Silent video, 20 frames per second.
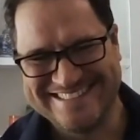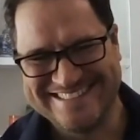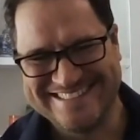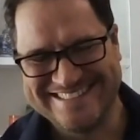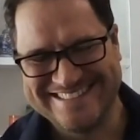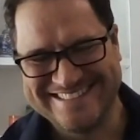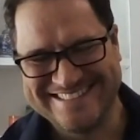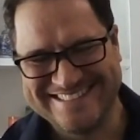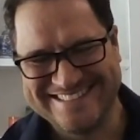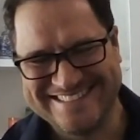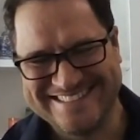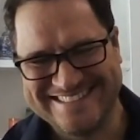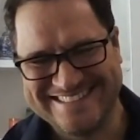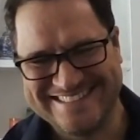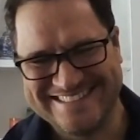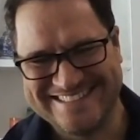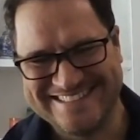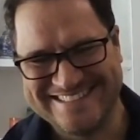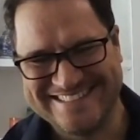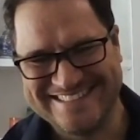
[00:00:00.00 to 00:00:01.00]

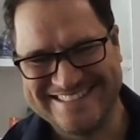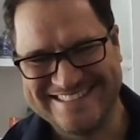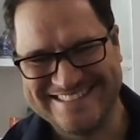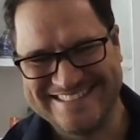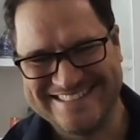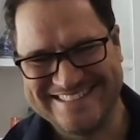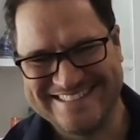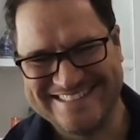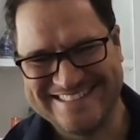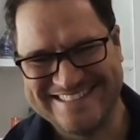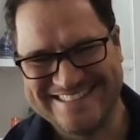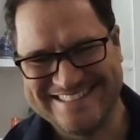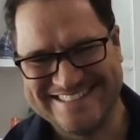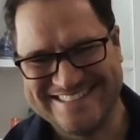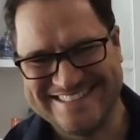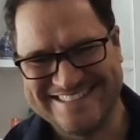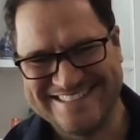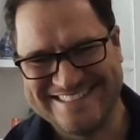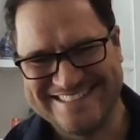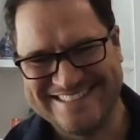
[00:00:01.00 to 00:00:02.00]

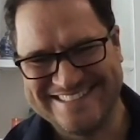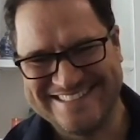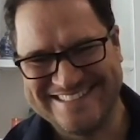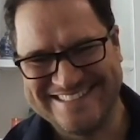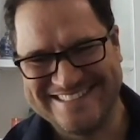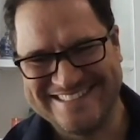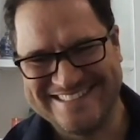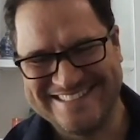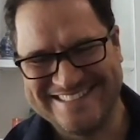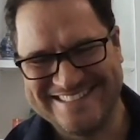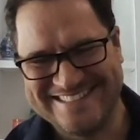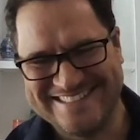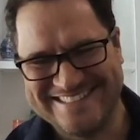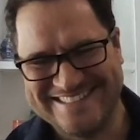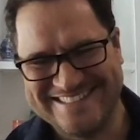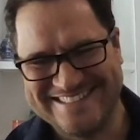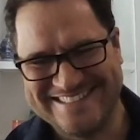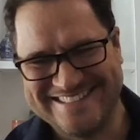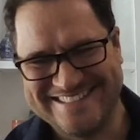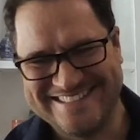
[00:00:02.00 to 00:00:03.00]

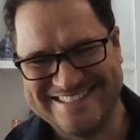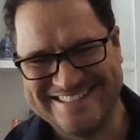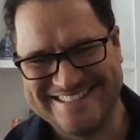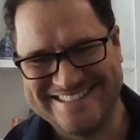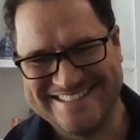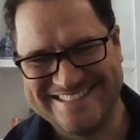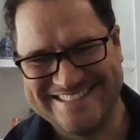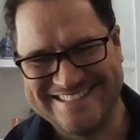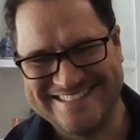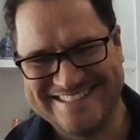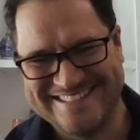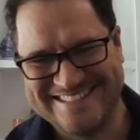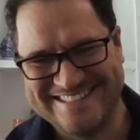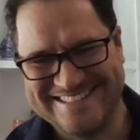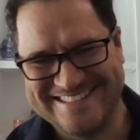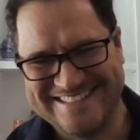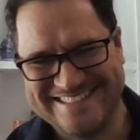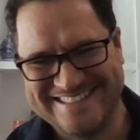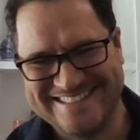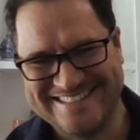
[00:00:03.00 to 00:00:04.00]

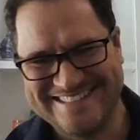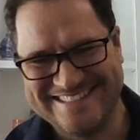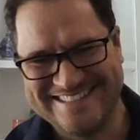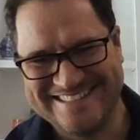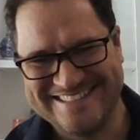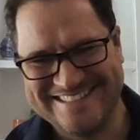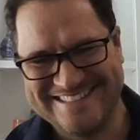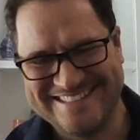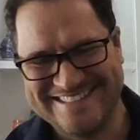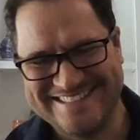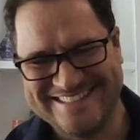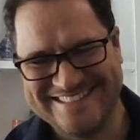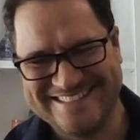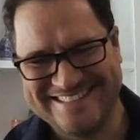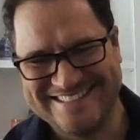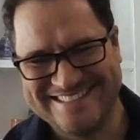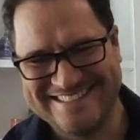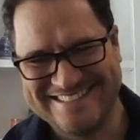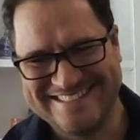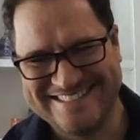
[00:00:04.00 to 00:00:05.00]

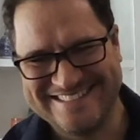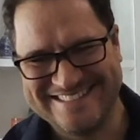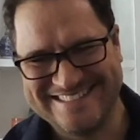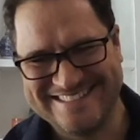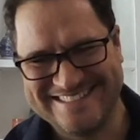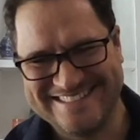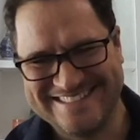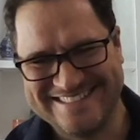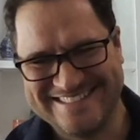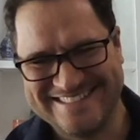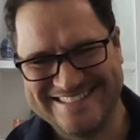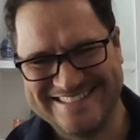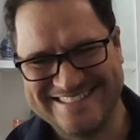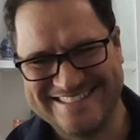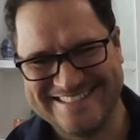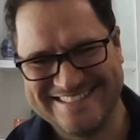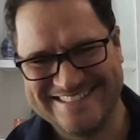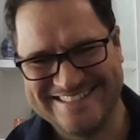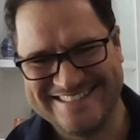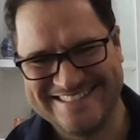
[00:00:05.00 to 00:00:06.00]

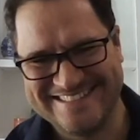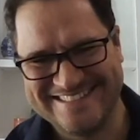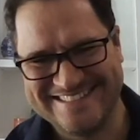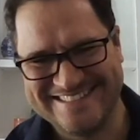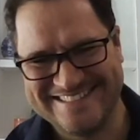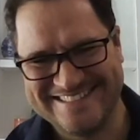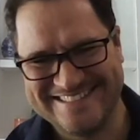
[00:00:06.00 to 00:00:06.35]
The person shown says nothing.